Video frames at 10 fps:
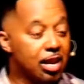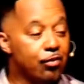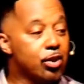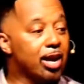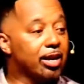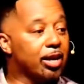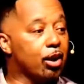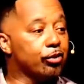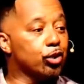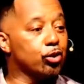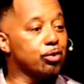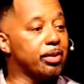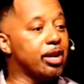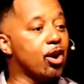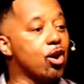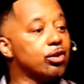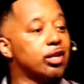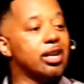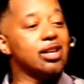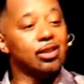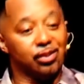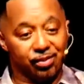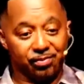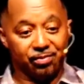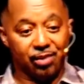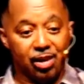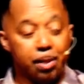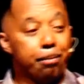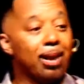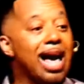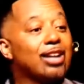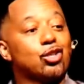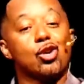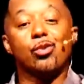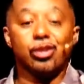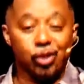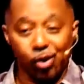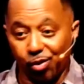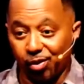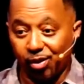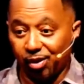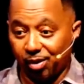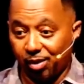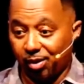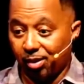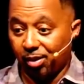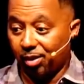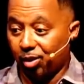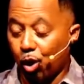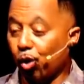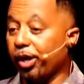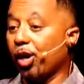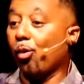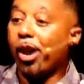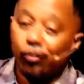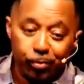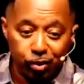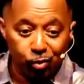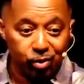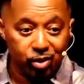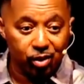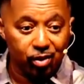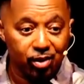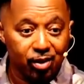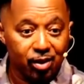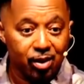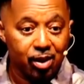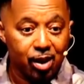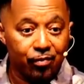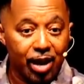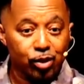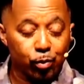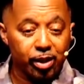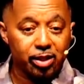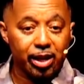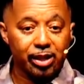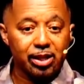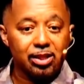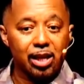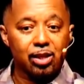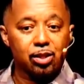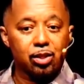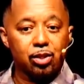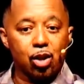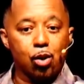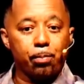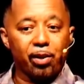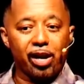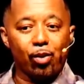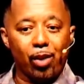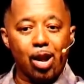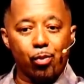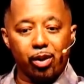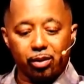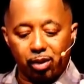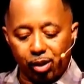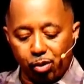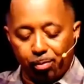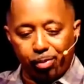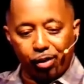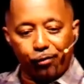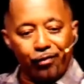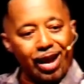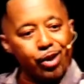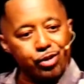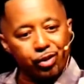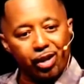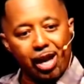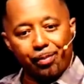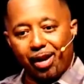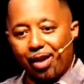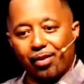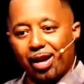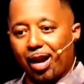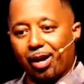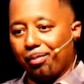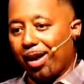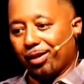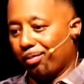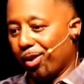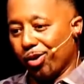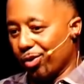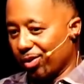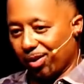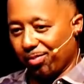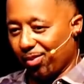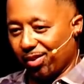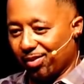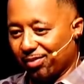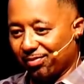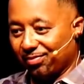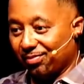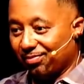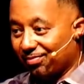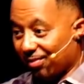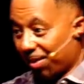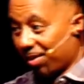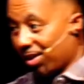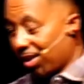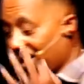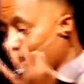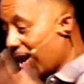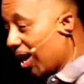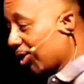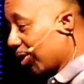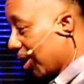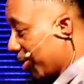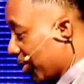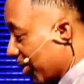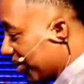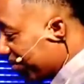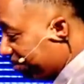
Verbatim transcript: If you got to get off social media altogether, block so and so, totally get away from so and so. If that's what it takes, he says, don't play around with it and think you can build a fire in your lap and have it not come back to burn you at some point. Then the last thing, number three.